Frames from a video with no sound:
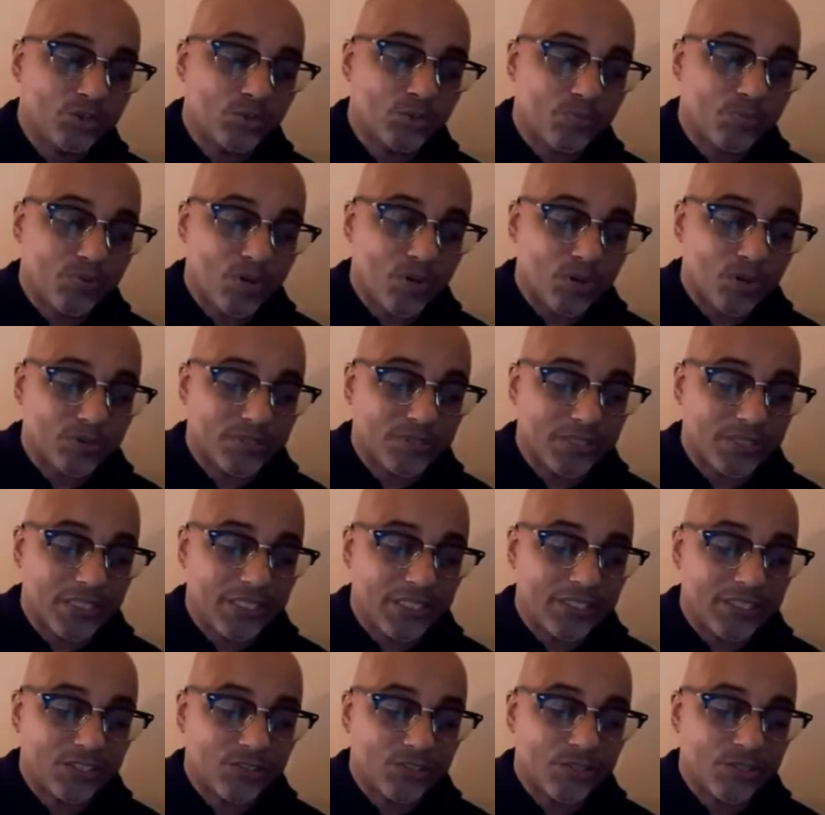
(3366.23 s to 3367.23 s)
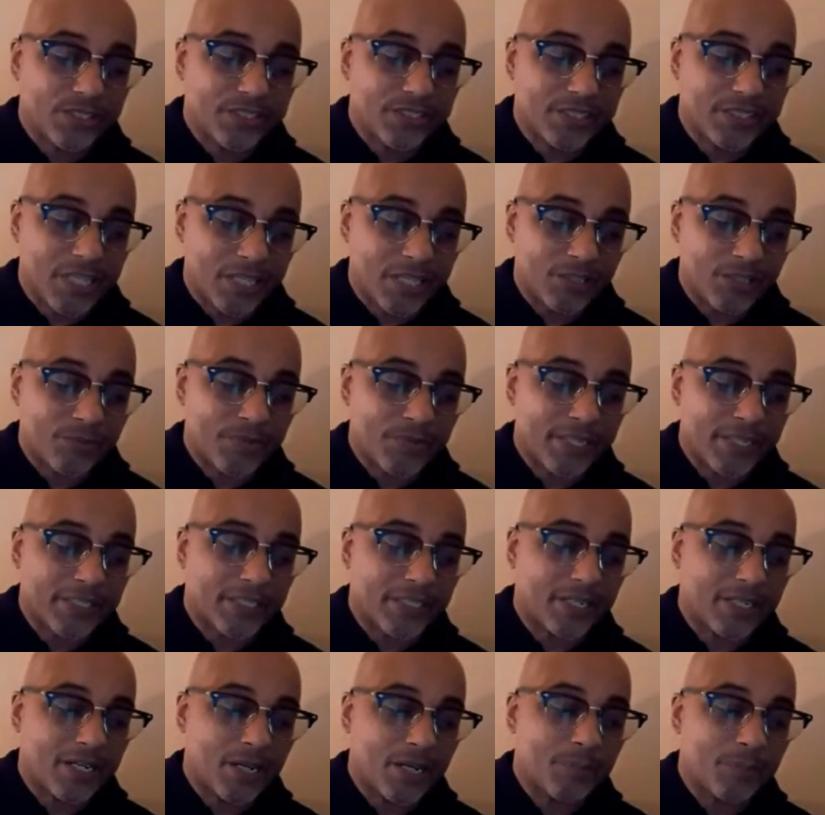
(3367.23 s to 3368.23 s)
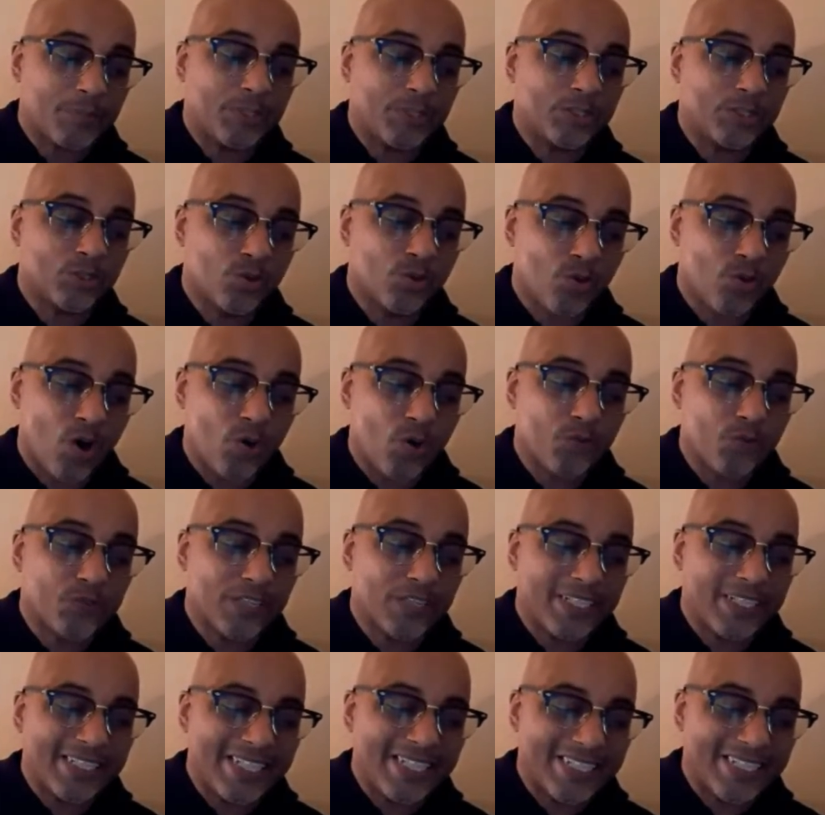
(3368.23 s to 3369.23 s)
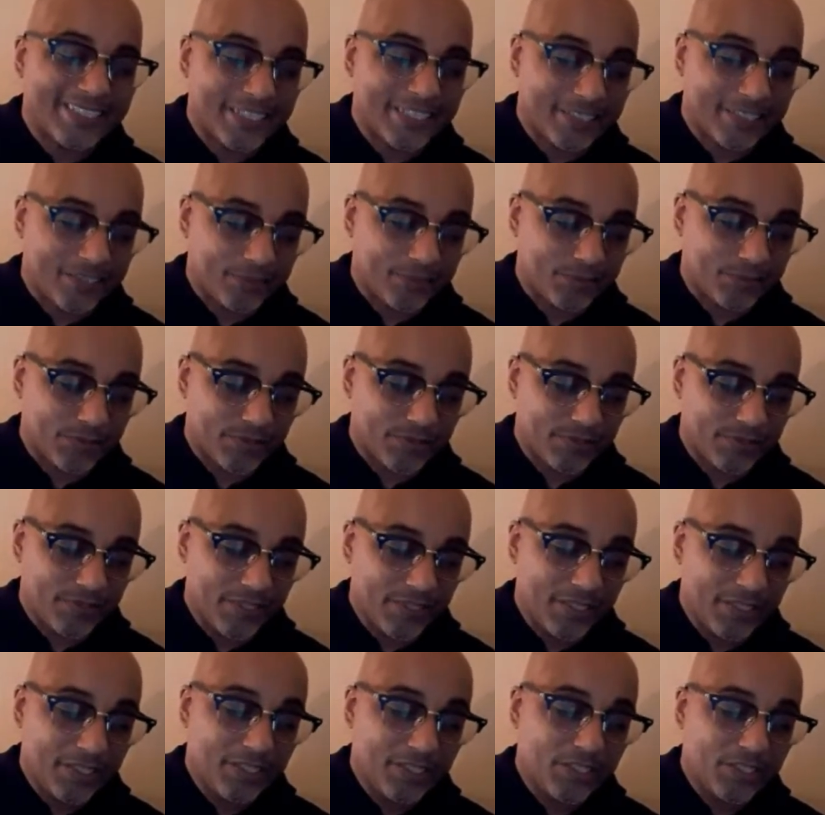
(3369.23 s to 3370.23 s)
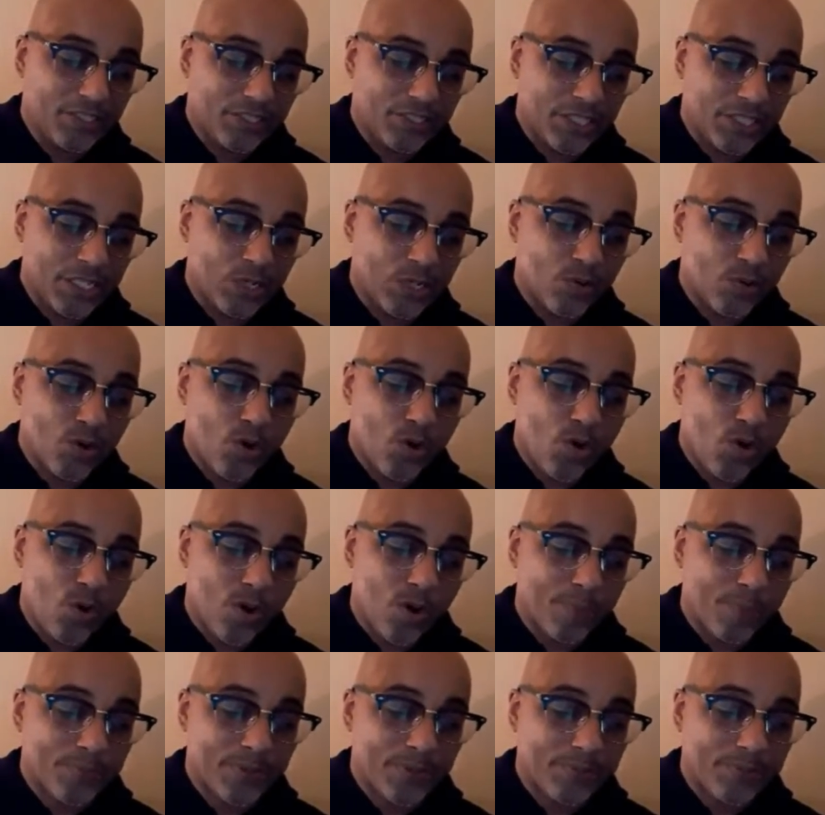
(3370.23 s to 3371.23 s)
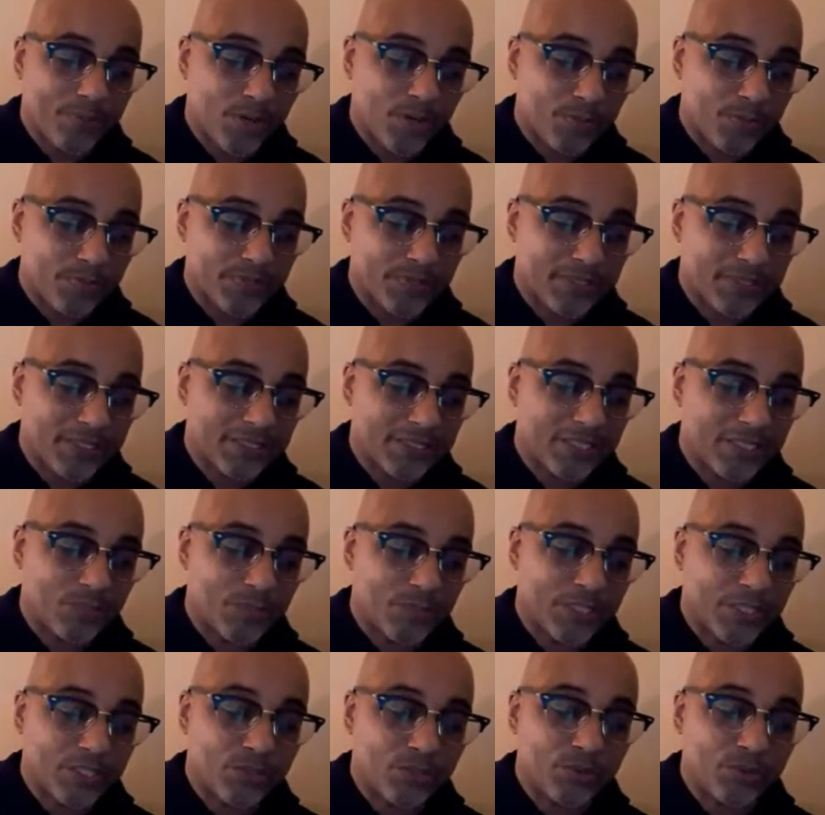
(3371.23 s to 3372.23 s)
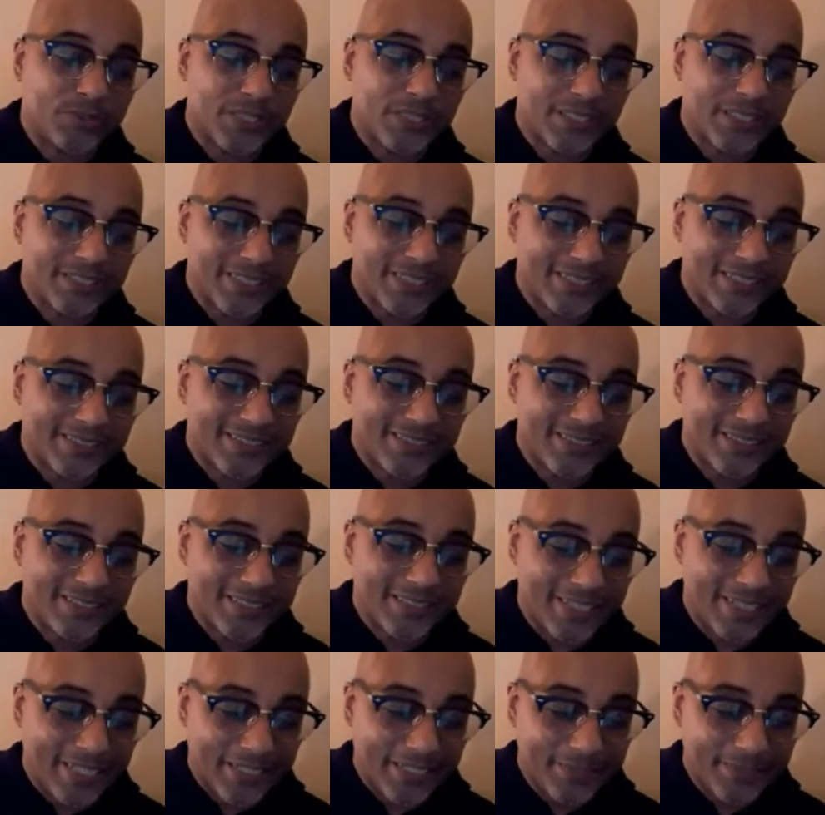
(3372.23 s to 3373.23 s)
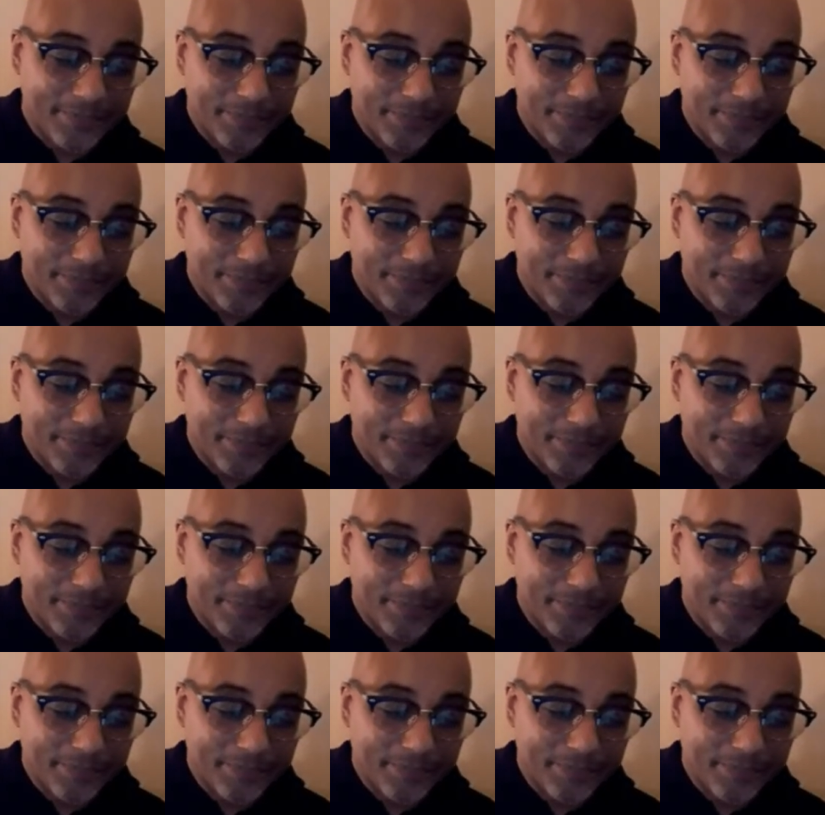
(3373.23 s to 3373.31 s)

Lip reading: the proceeds to accelerate the company's growth initiatives, general corporate purposes, and reduce existing debt.